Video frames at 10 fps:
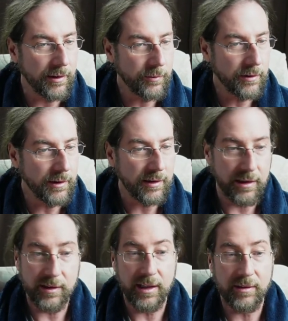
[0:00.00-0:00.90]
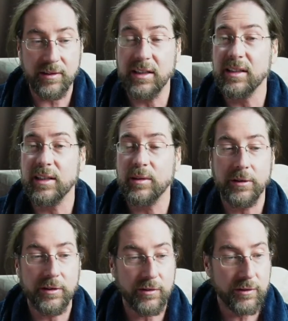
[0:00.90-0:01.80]
I would, and, and uh, Seat
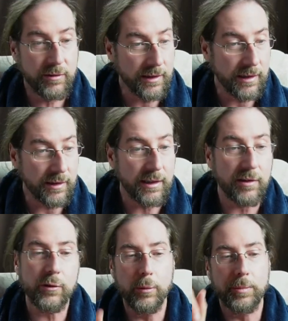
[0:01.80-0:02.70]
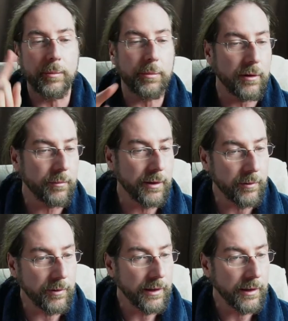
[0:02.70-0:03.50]
el-Born is doing that. And it's Cupra born, by the way.